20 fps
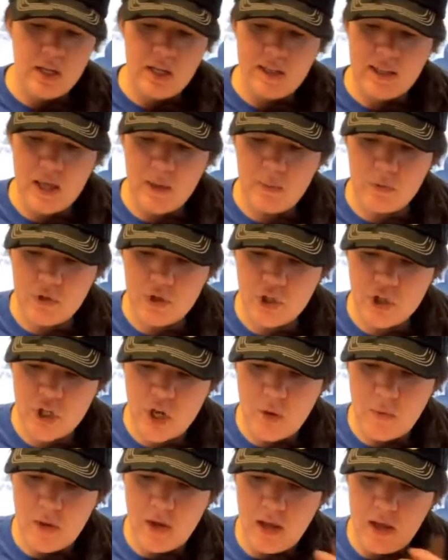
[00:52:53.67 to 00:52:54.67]
that will
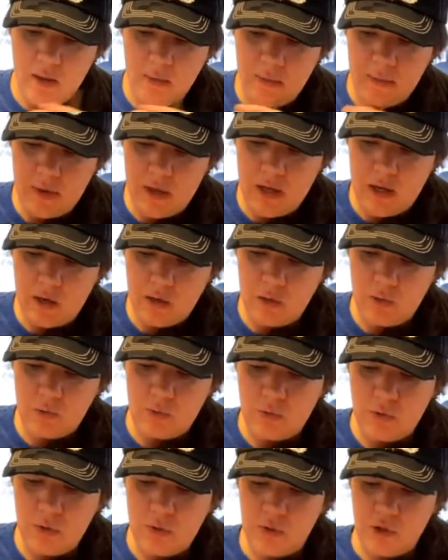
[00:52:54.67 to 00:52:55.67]
show up and it'll
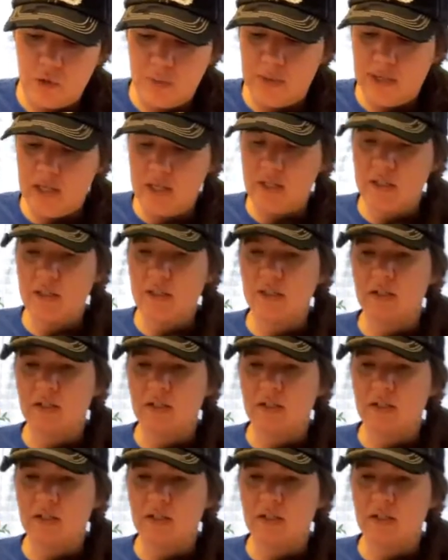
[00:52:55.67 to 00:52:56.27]
ruin your piece.